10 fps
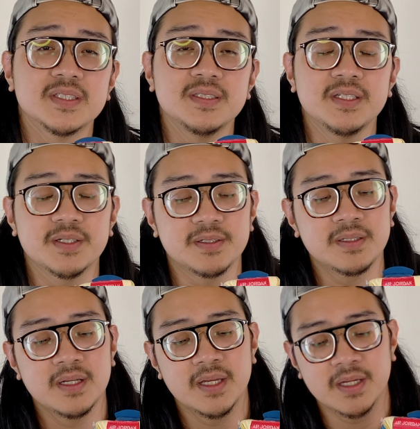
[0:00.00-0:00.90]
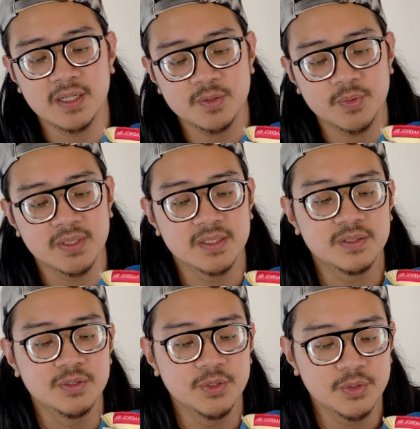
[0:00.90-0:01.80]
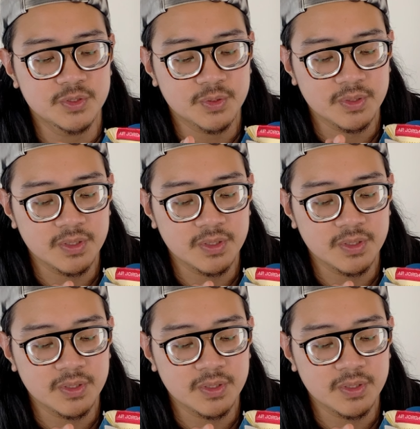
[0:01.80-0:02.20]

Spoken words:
sneaker, it comes with this neutral